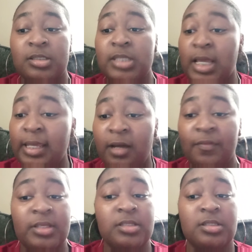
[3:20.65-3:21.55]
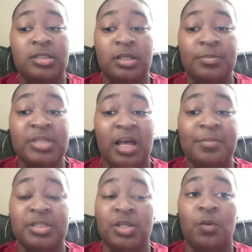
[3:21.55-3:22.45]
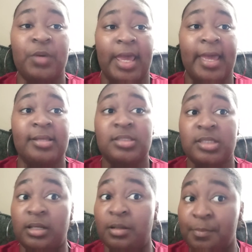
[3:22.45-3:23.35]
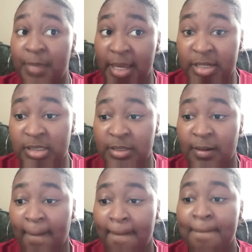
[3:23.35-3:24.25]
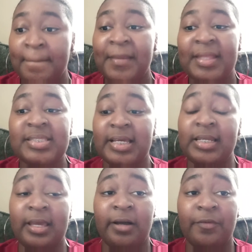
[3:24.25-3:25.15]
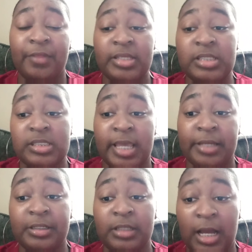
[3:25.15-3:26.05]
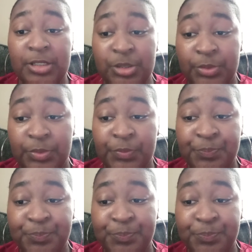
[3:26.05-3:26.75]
Telehealth is sometimes known as telemedicine. Telehealth is the technological